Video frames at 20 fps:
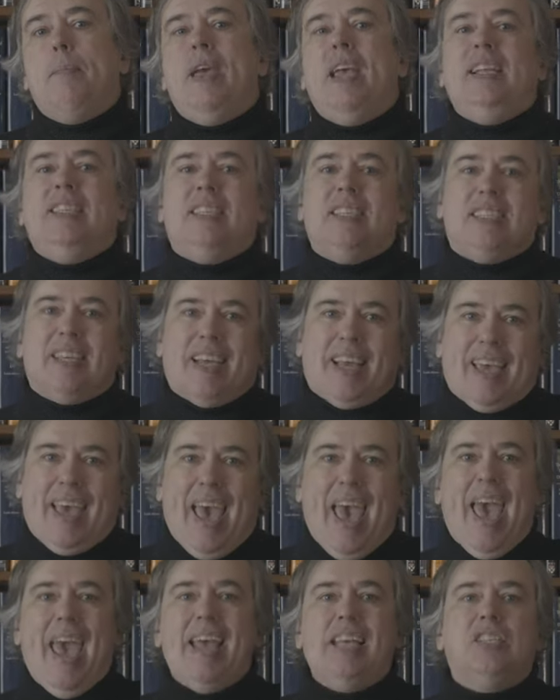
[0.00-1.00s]
means is that
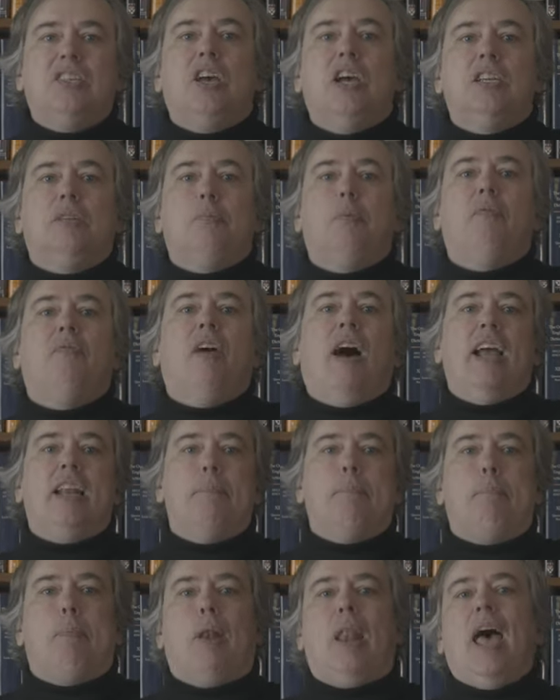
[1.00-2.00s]
K is going to provide a
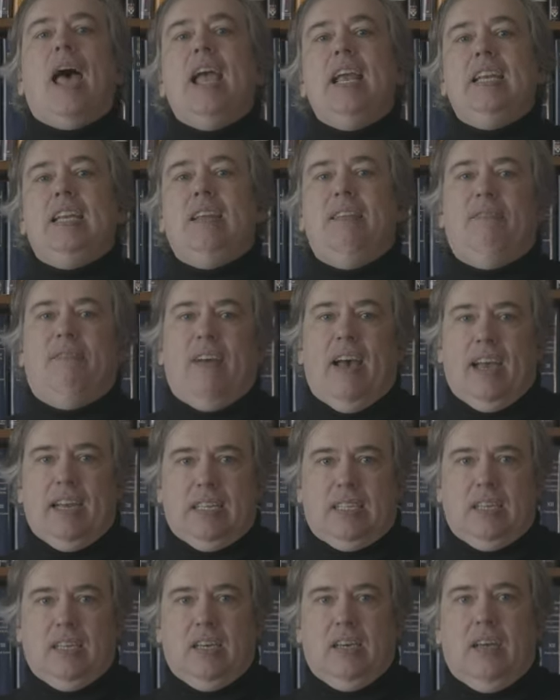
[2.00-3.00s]
blinding
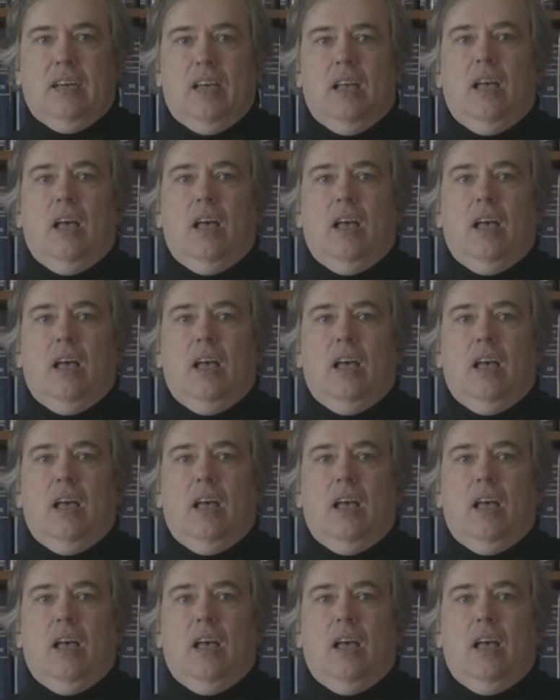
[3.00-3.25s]
factor.